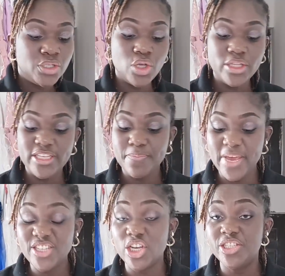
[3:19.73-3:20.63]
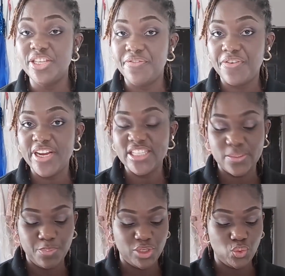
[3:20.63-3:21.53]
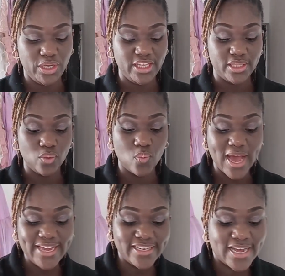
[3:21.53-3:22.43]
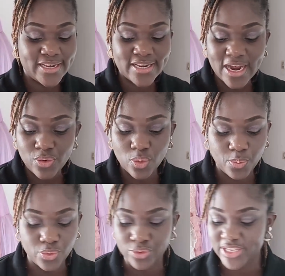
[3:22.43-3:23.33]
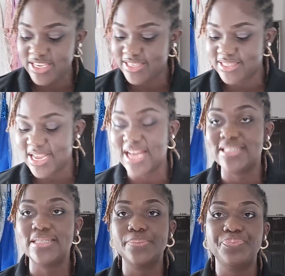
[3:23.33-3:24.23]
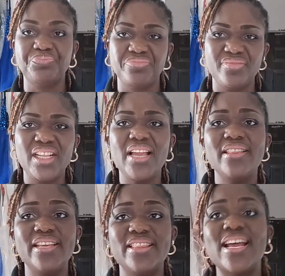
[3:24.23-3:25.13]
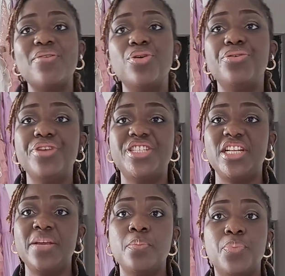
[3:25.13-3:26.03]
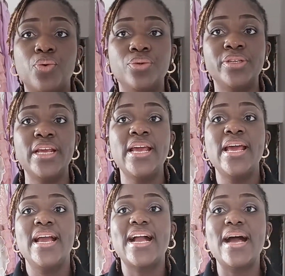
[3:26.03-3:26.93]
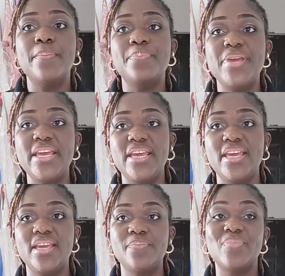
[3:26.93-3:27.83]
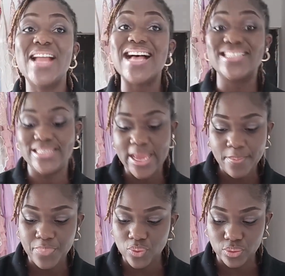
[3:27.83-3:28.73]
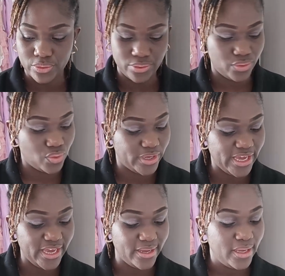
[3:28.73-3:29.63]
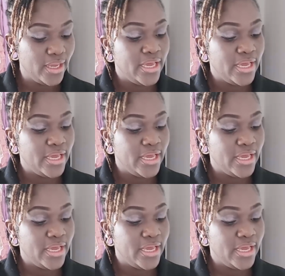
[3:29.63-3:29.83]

So the major difference between the wide and narrow bone is that the narrow wriggling bone can be assembled, okay?